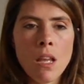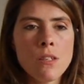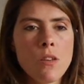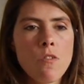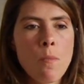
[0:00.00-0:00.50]

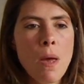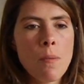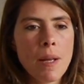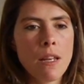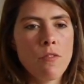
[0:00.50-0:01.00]
And so
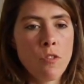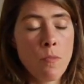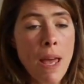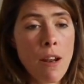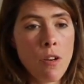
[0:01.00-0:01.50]

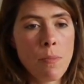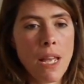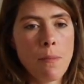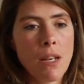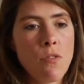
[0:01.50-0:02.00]
Romero
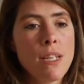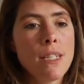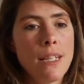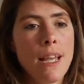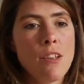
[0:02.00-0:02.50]
became increasingly